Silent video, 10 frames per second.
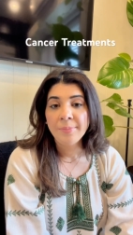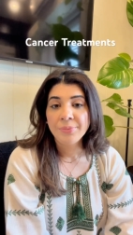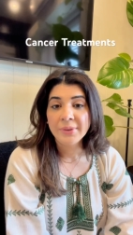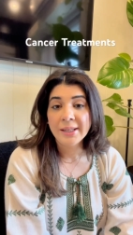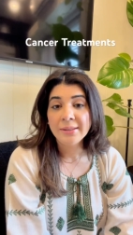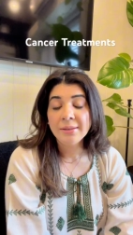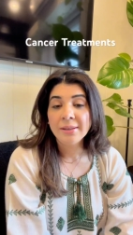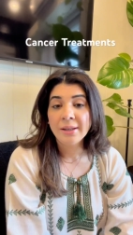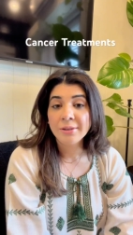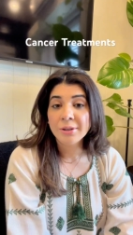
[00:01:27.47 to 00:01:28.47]
Then
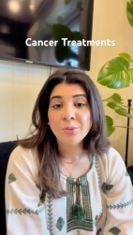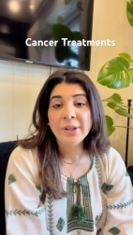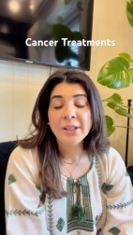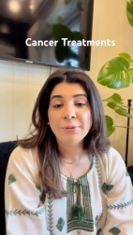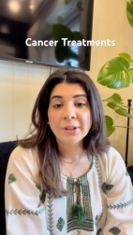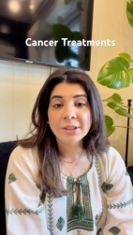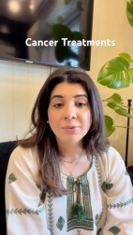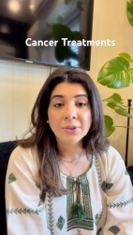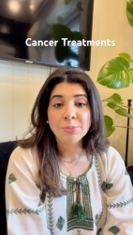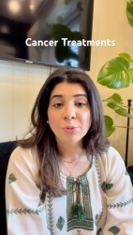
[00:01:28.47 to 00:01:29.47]
another very
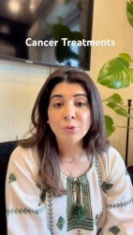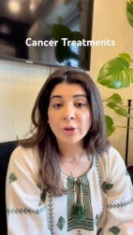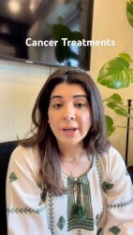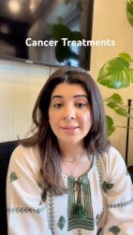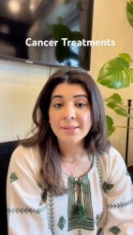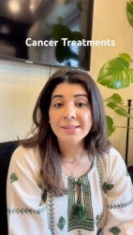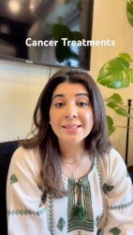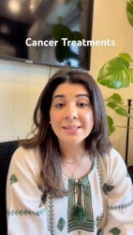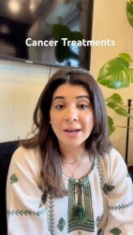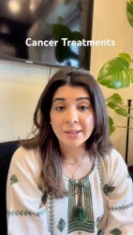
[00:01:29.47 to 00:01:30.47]
effective treatment for cancer
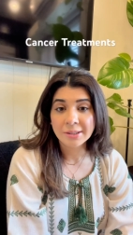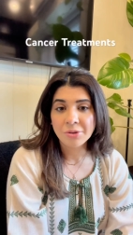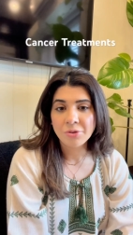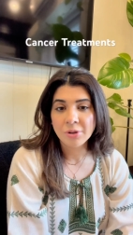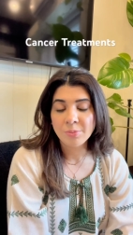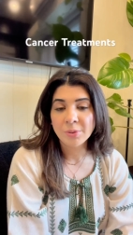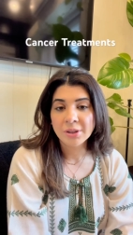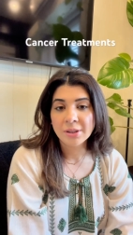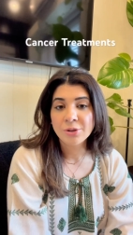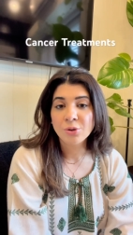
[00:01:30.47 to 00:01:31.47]
is targeted
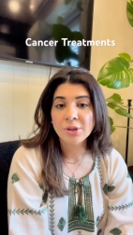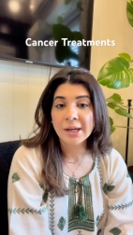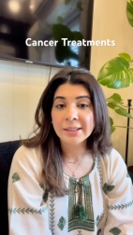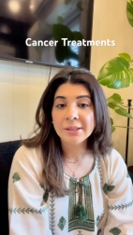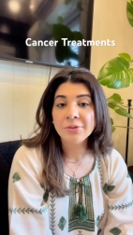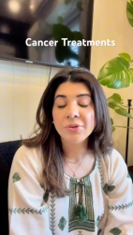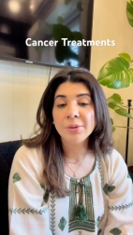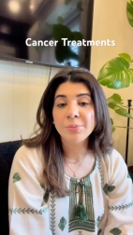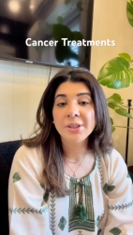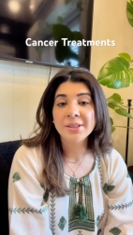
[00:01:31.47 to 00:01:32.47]
treatment. So targeted
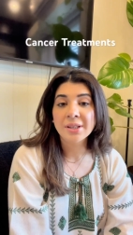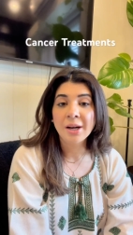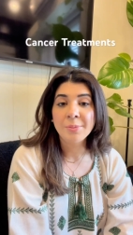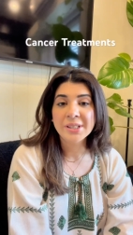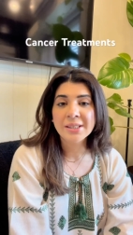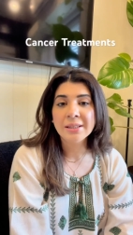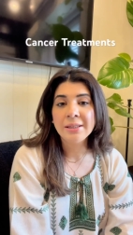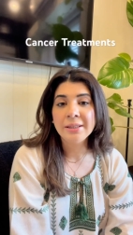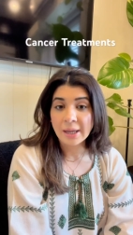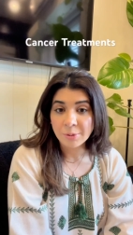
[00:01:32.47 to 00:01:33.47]
treatments are
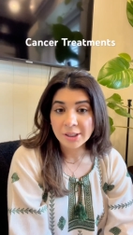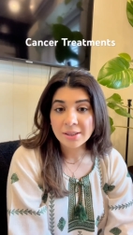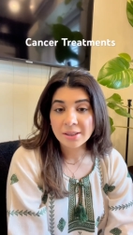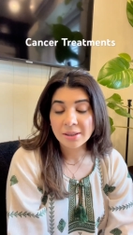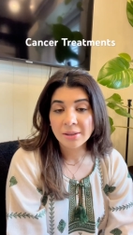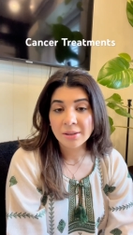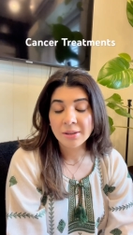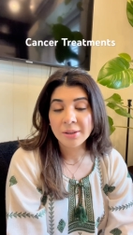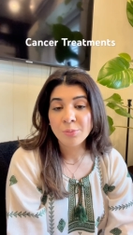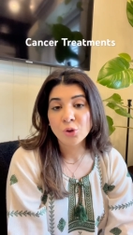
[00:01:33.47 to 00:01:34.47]
basically tablets
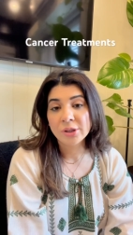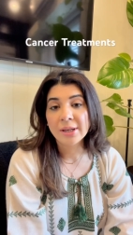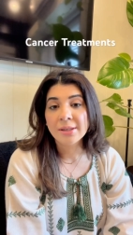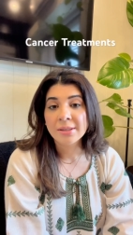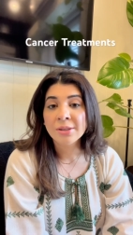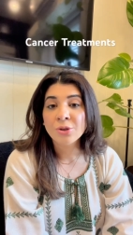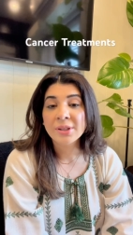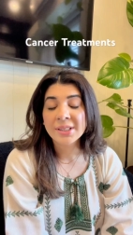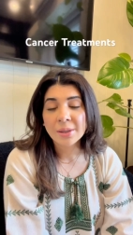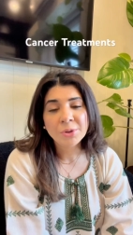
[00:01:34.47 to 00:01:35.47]
uh, in most cases or
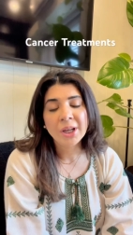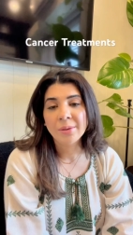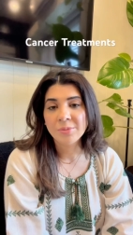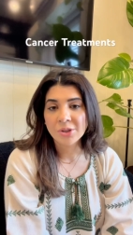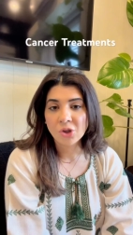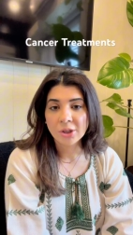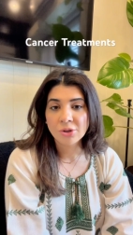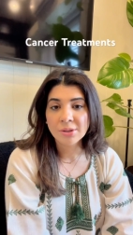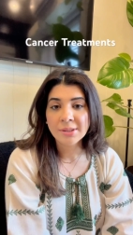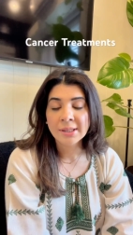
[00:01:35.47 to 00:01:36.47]
sometimes
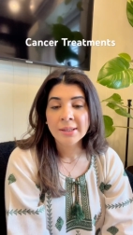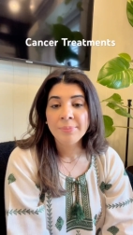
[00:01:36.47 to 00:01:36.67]
injections